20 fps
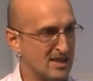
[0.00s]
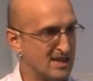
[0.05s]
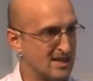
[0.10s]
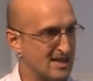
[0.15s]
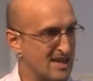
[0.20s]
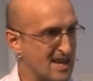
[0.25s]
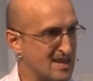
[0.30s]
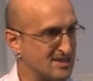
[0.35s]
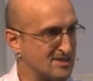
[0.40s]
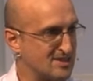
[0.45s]

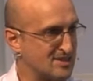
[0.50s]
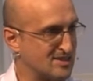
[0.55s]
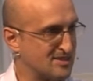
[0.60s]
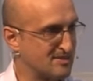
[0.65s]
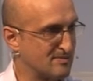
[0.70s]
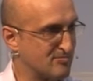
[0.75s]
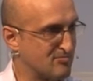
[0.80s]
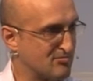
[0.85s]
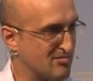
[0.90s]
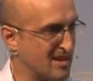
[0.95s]
let's
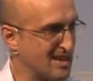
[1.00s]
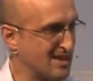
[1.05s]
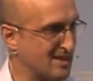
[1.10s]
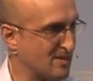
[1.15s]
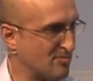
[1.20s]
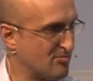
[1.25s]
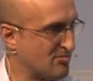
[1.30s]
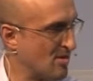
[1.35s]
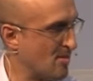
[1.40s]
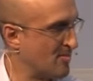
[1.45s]
break
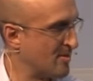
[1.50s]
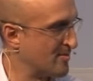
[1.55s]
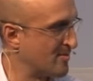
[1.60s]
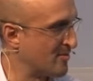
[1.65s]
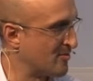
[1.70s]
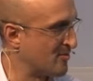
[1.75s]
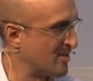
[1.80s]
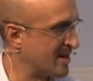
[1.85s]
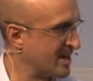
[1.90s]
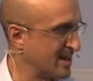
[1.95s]
the problem
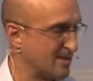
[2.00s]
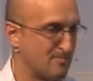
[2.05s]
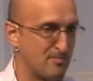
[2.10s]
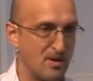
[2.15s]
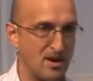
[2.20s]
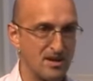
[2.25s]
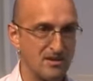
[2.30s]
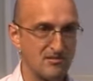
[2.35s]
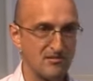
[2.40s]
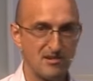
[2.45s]
of winning a
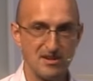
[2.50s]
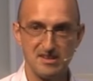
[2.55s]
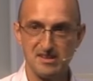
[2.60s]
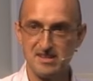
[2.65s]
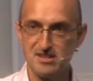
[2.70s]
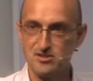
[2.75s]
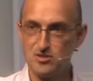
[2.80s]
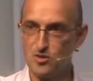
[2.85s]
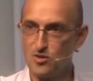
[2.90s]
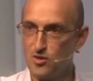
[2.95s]
bike race
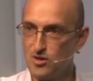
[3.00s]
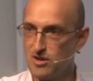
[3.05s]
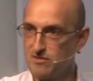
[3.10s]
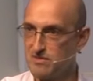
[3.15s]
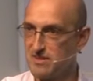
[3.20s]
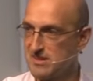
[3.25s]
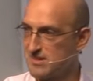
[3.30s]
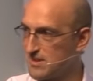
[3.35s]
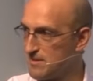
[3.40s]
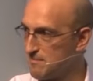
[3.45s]
into all of
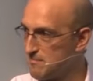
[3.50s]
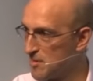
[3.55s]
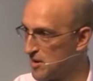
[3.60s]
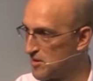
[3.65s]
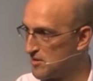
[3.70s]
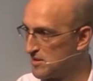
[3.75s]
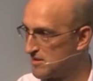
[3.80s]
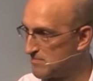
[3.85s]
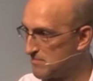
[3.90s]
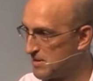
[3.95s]
its
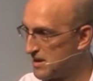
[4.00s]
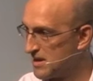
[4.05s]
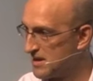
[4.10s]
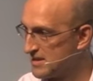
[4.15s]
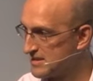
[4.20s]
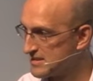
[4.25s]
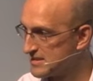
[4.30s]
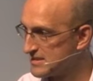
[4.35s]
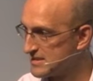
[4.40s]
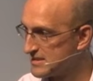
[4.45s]
component
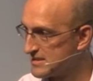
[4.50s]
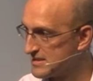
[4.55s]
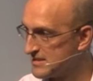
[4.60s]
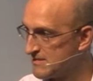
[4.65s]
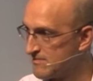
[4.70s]
parts,